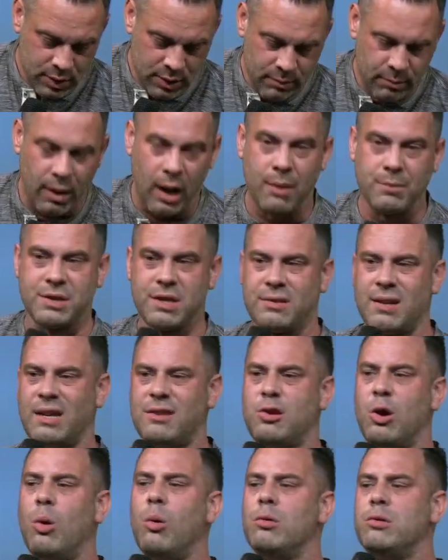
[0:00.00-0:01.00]
Mom says, "I
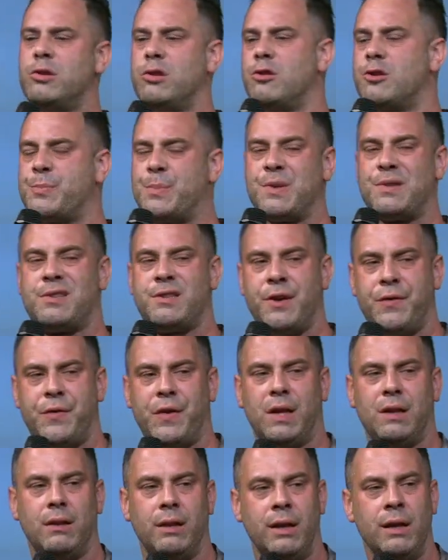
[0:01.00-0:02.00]
told you
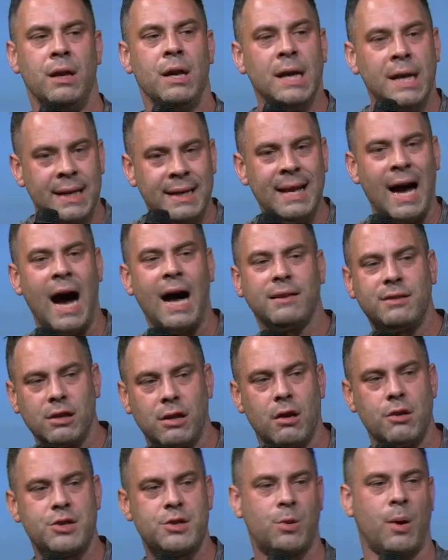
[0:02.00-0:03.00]
specifically not to
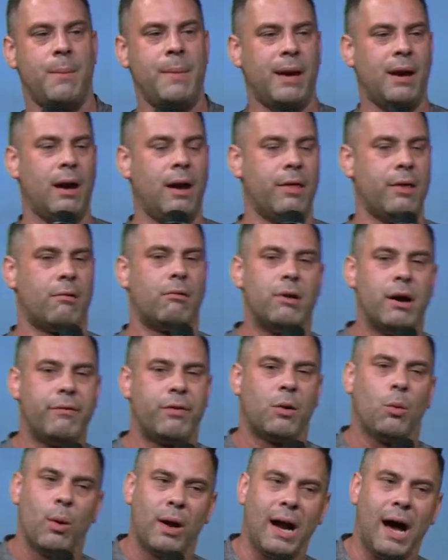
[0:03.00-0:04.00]
go swimming in the
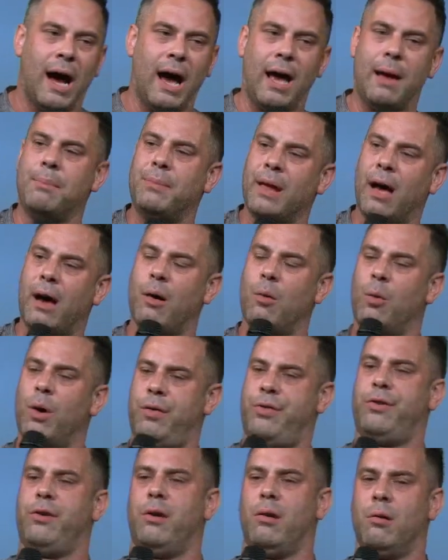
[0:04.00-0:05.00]
river when I am not
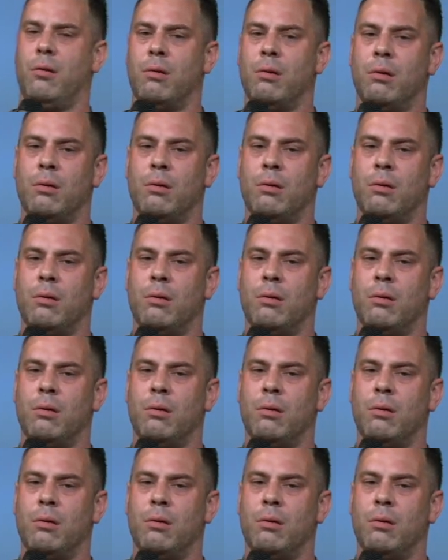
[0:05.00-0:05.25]
with you."